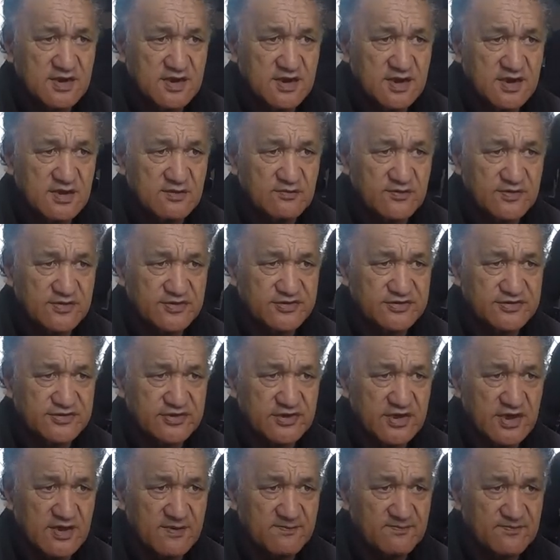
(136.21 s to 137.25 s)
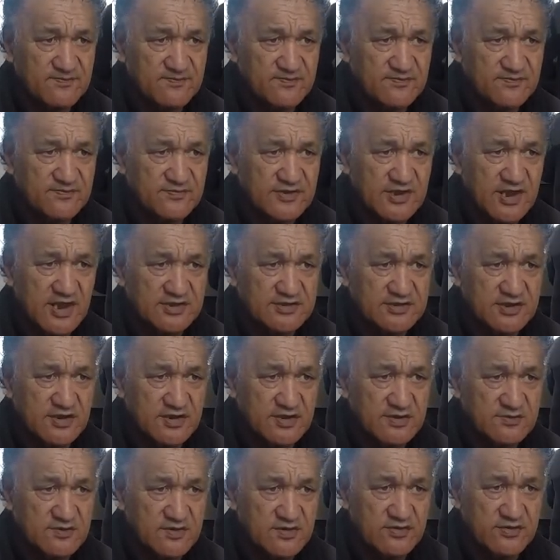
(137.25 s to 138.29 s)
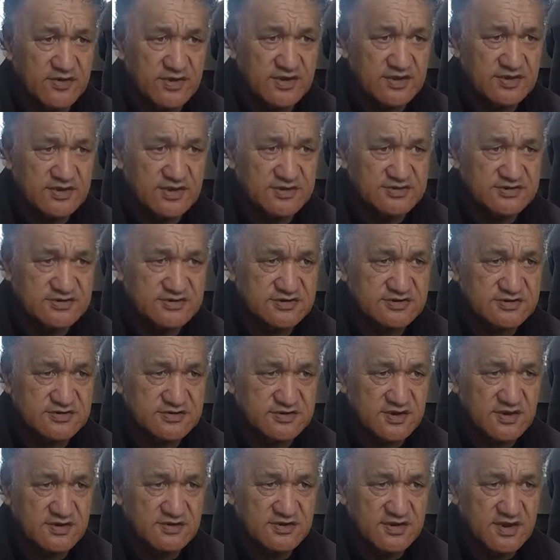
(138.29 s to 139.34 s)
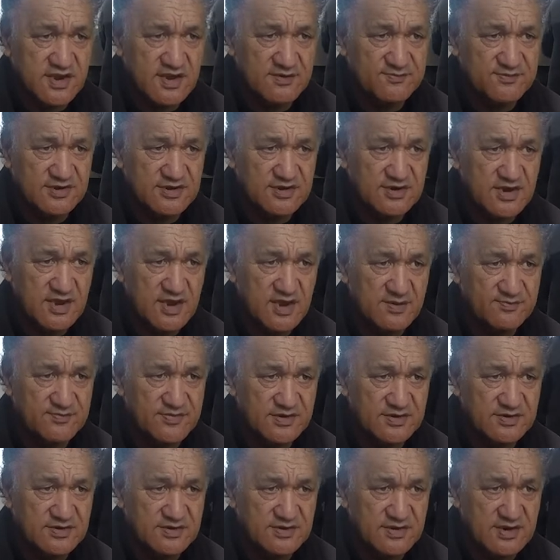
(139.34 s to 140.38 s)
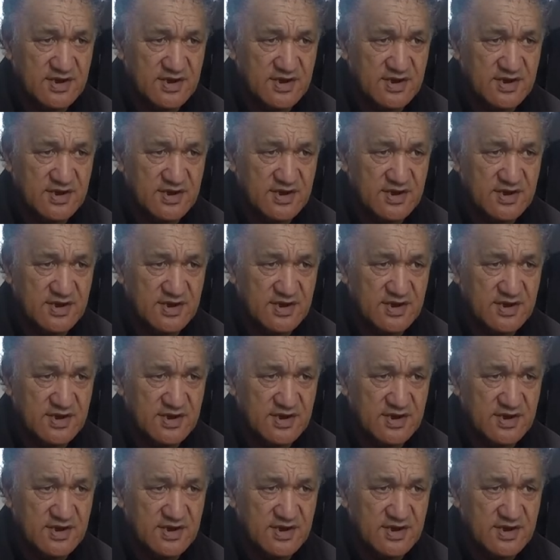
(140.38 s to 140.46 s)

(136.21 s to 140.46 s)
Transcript: and with the other hui that's going to happen up in